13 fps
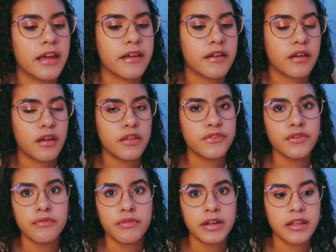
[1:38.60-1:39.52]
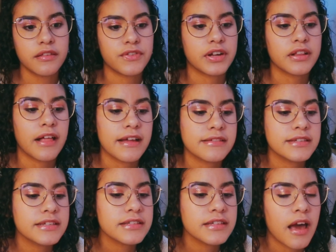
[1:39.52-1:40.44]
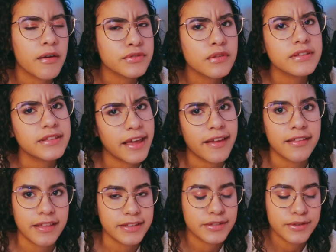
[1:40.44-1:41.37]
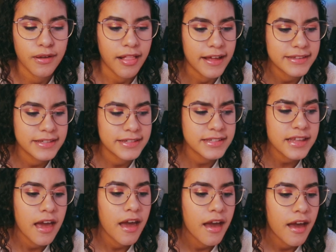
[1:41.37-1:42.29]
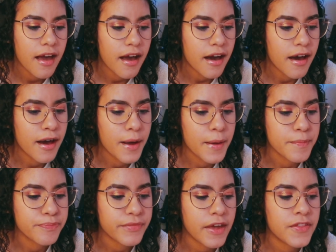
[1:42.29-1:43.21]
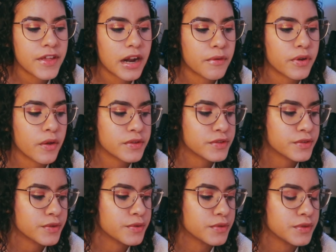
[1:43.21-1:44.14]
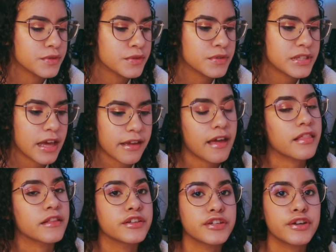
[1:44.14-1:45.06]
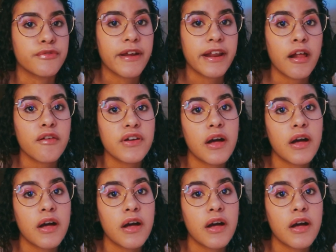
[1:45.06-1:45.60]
like do readings for classes. I was only taking like 2 classes. And then I would also use that calendar to write off